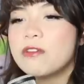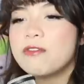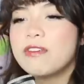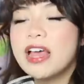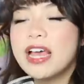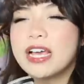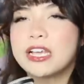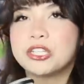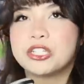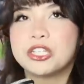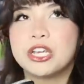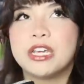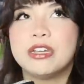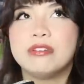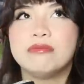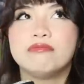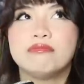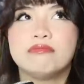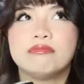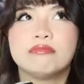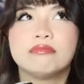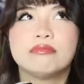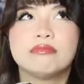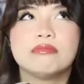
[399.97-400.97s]

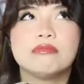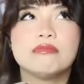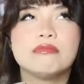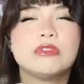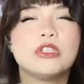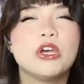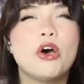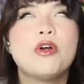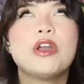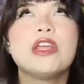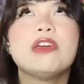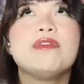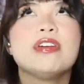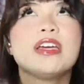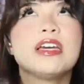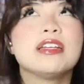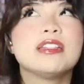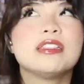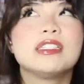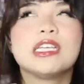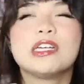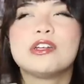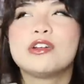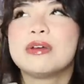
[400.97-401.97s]
Deflection. Don't even
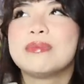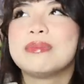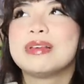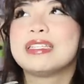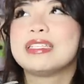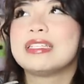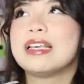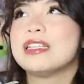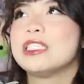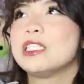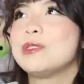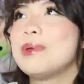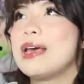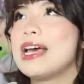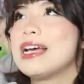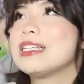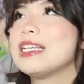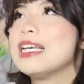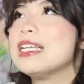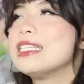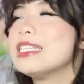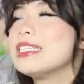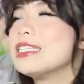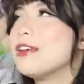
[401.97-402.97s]
consider him a suspect.
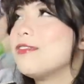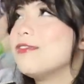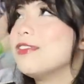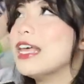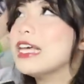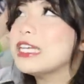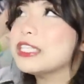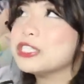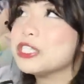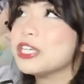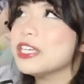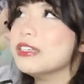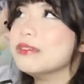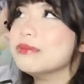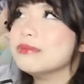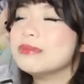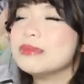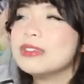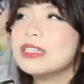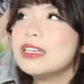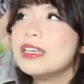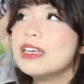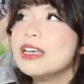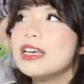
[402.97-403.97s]
It's a deflection.
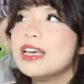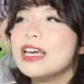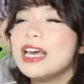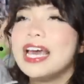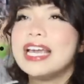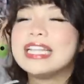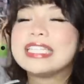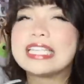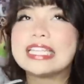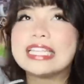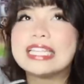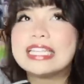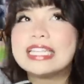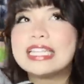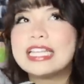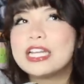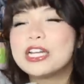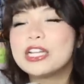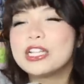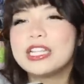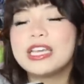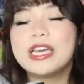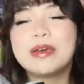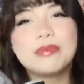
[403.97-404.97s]
It's
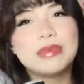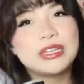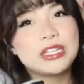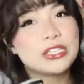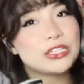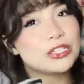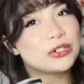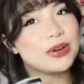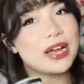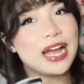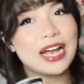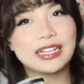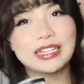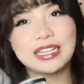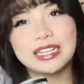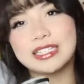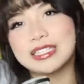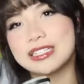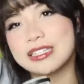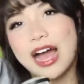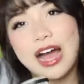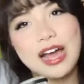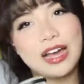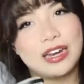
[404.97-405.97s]
literally a misdirect.
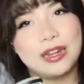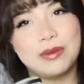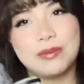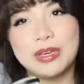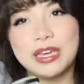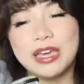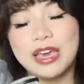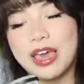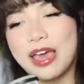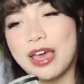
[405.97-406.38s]
It's not going to be